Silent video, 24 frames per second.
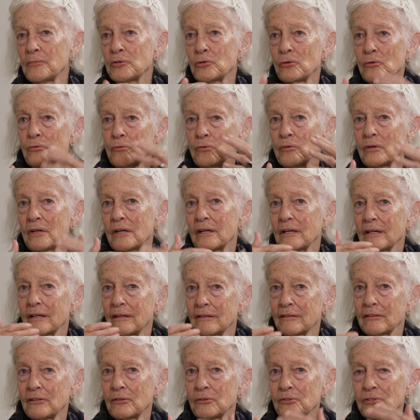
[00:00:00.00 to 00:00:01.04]
to a
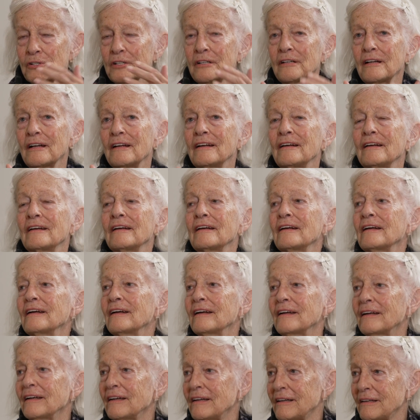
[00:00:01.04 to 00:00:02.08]
conclusion
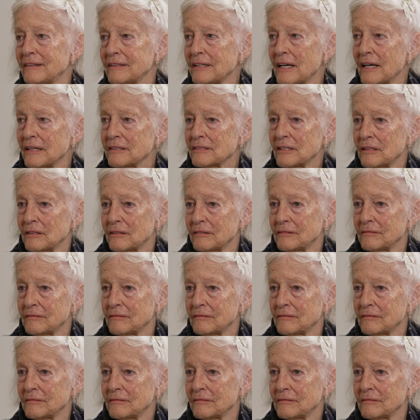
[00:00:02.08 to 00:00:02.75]
takes a...